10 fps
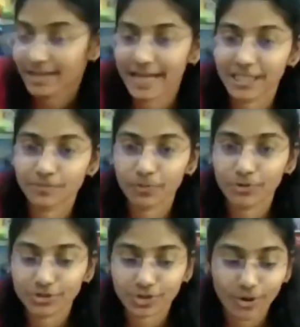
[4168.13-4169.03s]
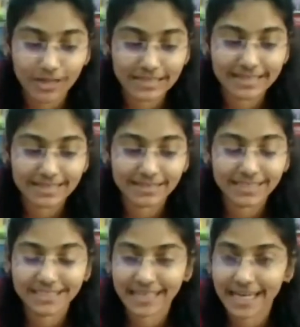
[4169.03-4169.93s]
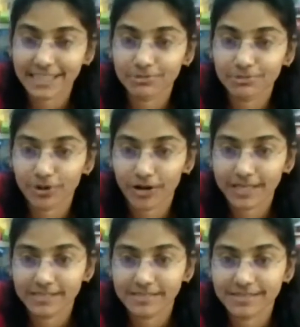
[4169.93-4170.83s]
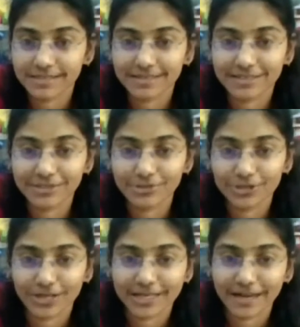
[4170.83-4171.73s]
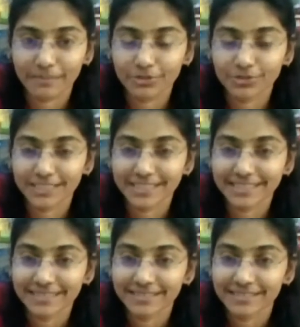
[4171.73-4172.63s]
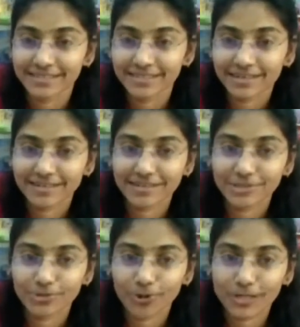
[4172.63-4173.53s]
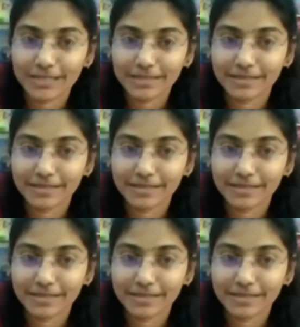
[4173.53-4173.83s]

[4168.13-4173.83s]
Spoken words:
expose all the interactive toys to your community, to all